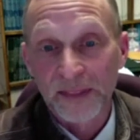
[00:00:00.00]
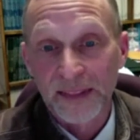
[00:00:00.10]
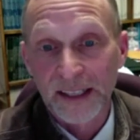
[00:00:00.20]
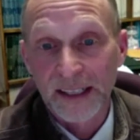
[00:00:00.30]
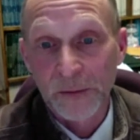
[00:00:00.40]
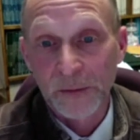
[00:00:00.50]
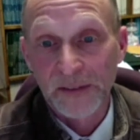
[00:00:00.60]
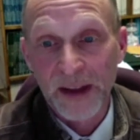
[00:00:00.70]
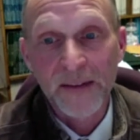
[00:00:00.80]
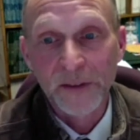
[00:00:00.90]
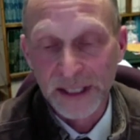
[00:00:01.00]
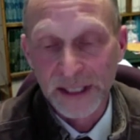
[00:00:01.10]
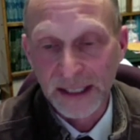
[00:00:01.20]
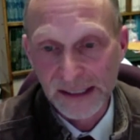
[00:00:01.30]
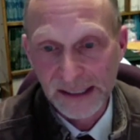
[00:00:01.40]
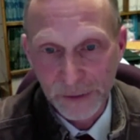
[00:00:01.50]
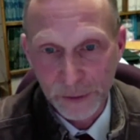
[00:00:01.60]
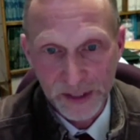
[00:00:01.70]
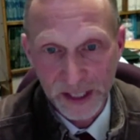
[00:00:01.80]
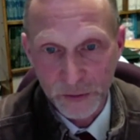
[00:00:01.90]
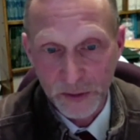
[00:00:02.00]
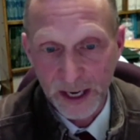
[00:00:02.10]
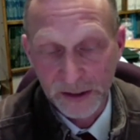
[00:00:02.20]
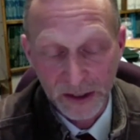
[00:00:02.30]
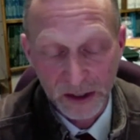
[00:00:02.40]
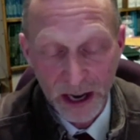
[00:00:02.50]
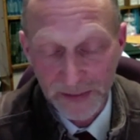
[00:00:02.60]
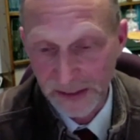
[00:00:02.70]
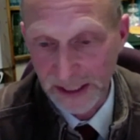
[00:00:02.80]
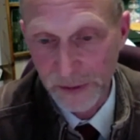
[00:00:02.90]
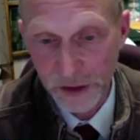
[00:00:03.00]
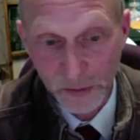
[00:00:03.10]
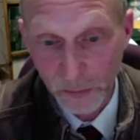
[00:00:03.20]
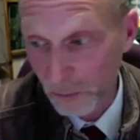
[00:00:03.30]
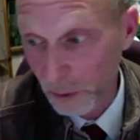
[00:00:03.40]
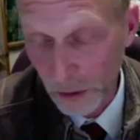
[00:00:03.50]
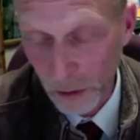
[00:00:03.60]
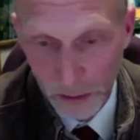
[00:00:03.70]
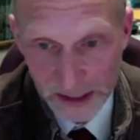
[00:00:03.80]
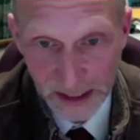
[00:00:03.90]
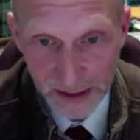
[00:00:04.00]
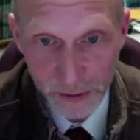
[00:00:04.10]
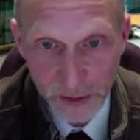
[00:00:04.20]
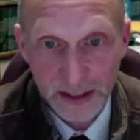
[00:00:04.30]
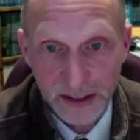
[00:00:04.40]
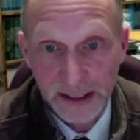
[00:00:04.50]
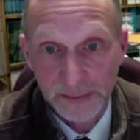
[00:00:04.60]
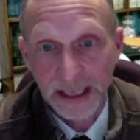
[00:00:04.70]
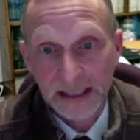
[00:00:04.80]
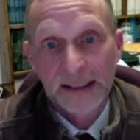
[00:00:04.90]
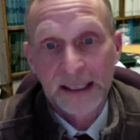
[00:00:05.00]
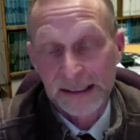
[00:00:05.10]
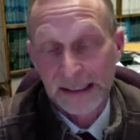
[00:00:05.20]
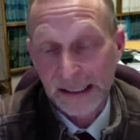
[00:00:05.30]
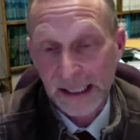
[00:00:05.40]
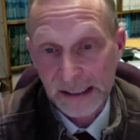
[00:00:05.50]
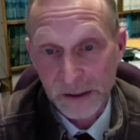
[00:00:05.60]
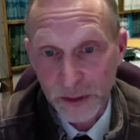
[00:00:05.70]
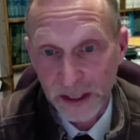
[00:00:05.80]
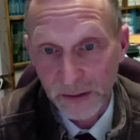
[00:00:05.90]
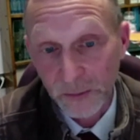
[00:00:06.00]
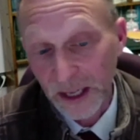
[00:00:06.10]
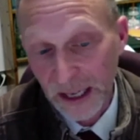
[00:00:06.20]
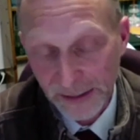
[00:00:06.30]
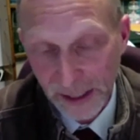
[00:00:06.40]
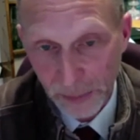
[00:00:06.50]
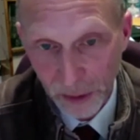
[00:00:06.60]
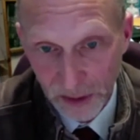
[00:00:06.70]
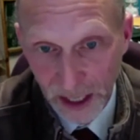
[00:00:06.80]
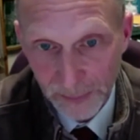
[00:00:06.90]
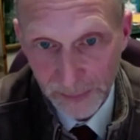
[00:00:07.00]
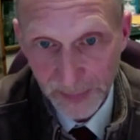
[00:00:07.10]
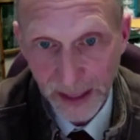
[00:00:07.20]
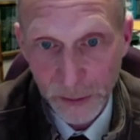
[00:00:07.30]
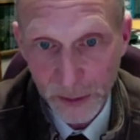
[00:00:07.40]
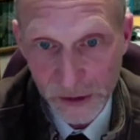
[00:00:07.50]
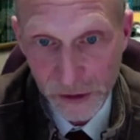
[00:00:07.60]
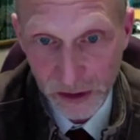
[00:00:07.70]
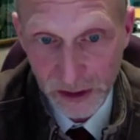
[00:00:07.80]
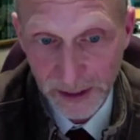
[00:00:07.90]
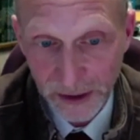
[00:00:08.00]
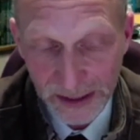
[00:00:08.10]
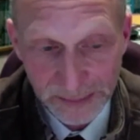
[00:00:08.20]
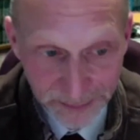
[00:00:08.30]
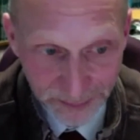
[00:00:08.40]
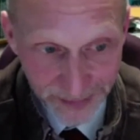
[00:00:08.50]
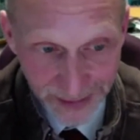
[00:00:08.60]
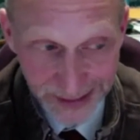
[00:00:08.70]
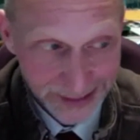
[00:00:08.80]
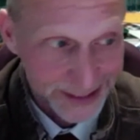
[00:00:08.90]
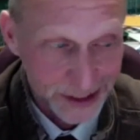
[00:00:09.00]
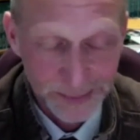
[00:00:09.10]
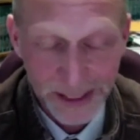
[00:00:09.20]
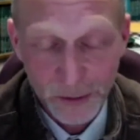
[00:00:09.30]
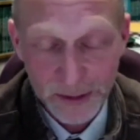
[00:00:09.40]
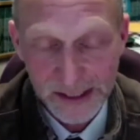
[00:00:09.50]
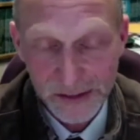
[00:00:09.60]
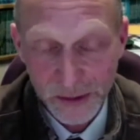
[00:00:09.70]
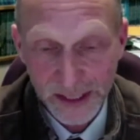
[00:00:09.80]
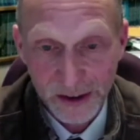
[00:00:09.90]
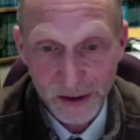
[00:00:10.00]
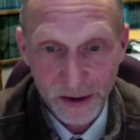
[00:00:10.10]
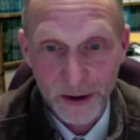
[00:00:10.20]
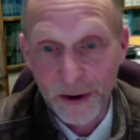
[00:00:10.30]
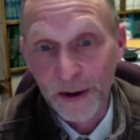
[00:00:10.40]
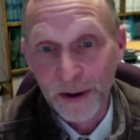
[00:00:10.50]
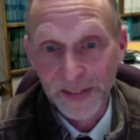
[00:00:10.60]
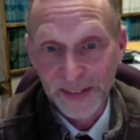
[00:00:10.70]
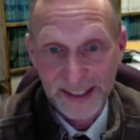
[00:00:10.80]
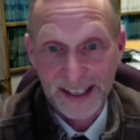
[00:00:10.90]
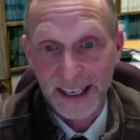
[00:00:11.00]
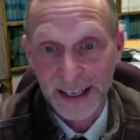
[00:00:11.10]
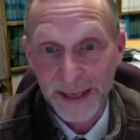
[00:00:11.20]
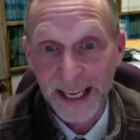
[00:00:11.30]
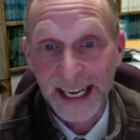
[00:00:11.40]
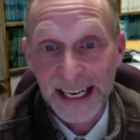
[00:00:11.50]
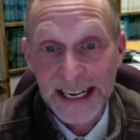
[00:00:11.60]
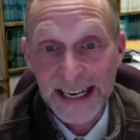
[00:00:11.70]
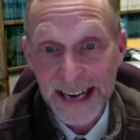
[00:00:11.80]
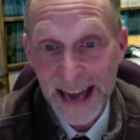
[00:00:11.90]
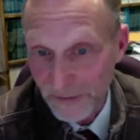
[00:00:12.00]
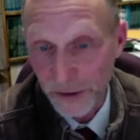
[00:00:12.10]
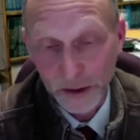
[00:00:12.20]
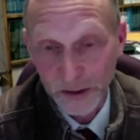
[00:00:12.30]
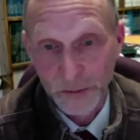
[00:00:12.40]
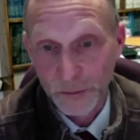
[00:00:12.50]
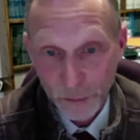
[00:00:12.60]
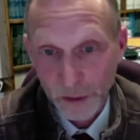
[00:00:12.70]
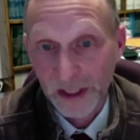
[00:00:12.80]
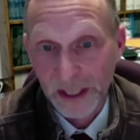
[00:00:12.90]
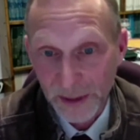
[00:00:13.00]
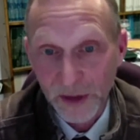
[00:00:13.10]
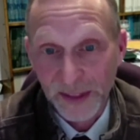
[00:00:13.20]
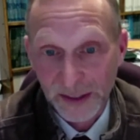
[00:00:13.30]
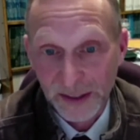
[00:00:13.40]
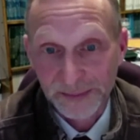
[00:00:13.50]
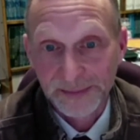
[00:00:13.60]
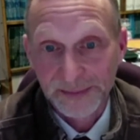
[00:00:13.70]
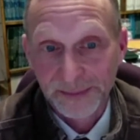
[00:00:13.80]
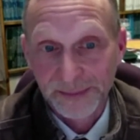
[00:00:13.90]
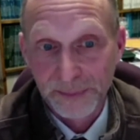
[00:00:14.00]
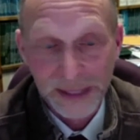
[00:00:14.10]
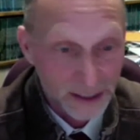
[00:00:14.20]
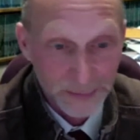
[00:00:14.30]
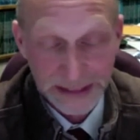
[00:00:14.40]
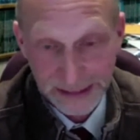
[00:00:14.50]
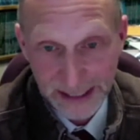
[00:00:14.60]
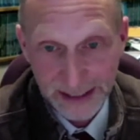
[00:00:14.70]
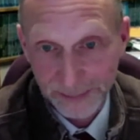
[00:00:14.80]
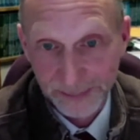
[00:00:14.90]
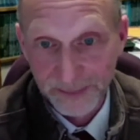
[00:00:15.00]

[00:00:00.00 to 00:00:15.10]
than I would have ever done as an exercise rider. Oftentimes you work a horse on the track, you come back the next day, you ask the trainer, well, how'd they pull up? And you were concerned about it. Shoot, my horses are doing that all the time, and I never worry about them becoming lame.